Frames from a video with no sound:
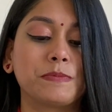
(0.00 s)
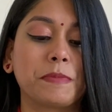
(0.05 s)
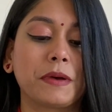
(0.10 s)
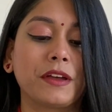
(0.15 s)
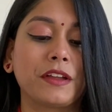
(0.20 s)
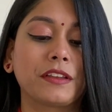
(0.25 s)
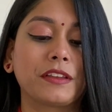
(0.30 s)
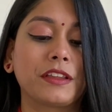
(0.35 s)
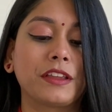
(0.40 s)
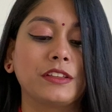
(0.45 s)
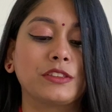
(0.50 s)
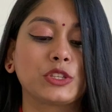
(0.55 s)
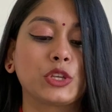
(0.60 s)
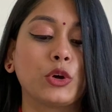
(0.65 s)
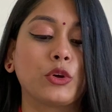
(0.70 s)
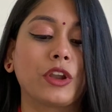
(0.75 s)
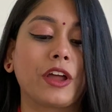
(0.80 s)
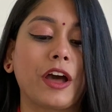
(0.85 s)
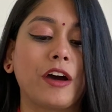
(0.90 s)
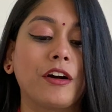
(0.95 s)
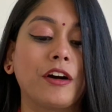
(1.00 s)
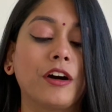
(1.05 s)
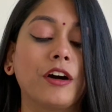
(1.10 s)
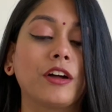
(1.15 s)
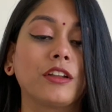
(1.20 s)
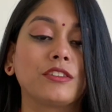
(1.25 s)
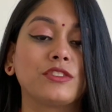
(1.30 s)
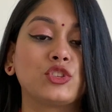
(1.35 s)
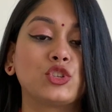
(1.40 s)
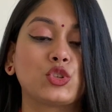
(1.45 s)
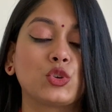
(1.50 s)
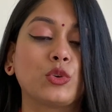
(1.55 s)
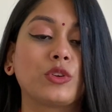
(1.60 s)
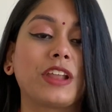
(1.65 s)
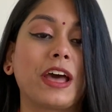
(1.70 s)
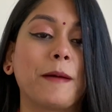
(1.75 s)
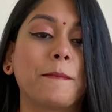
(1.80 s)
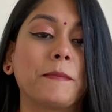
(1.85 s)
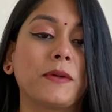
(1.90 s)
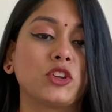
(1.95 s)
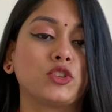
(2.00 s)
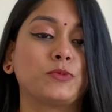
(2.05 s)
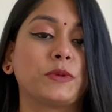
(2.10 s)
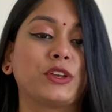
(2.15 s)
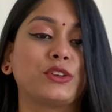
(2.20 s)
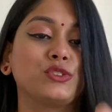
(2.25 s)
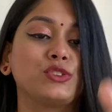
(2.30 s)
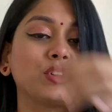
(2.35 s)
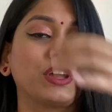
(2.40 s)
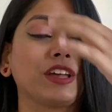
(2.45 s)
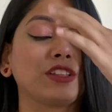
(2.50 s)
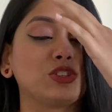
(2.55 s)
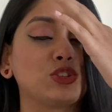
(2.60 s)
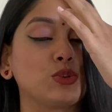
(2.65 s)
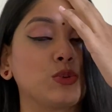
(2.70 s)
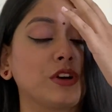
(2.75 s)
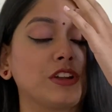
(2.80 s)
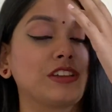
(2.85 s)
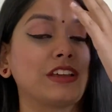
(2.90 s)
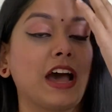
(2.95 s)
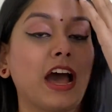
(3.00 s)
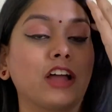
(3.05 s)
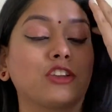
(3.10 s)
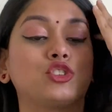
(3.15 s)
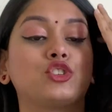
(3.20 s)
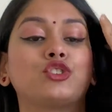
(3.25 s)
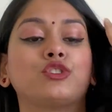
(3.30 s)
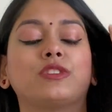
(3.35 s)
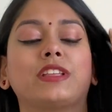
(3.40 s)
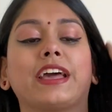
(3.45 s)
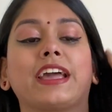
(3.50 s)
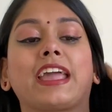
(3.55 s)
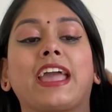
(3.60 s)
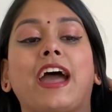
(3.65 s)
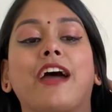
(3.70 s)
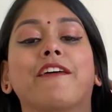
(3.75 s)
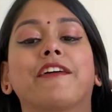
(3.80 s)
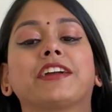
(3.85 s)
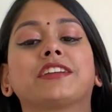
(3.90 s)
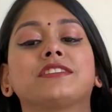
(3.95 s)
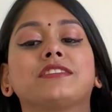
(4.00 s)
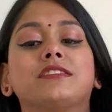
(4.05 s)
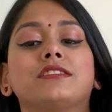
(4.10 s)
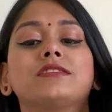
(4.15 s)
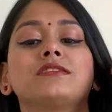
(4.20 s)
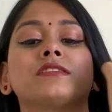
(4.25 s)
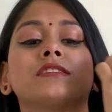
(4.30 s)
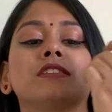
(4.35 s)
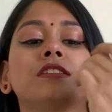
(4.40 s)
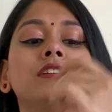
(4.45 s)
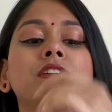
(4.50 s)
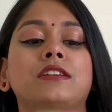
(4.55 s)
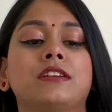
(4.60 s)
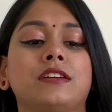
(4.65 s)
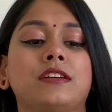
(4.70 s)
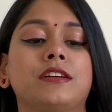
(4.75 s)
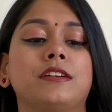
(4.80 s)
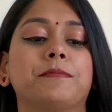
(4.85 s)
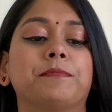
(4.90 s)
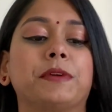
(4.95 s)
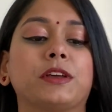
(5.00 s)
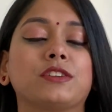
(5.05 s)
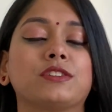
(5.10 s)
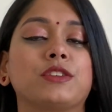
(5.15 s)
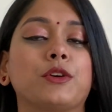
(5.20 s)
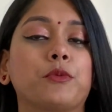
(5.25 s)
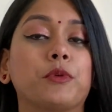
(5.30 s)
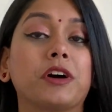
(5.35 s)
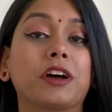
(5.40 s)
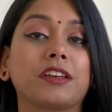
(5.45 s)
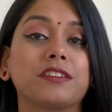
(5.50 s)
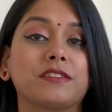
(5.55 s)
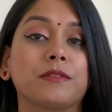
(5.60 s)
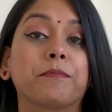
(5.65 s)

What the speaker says: but it's going to hurt so damn much because you get so attached to their characters because they work as a